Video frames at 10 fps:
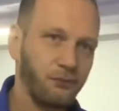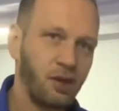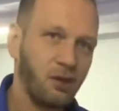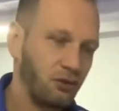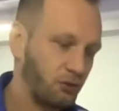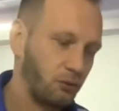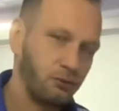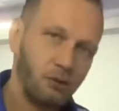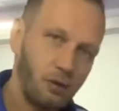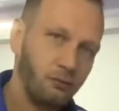So
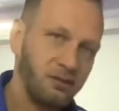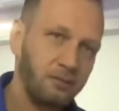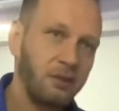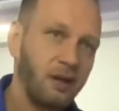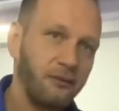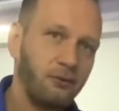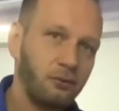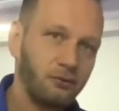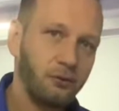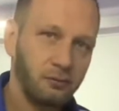always be careful.
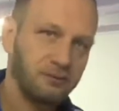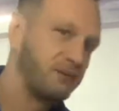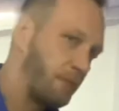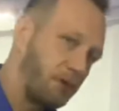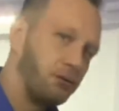Don't smash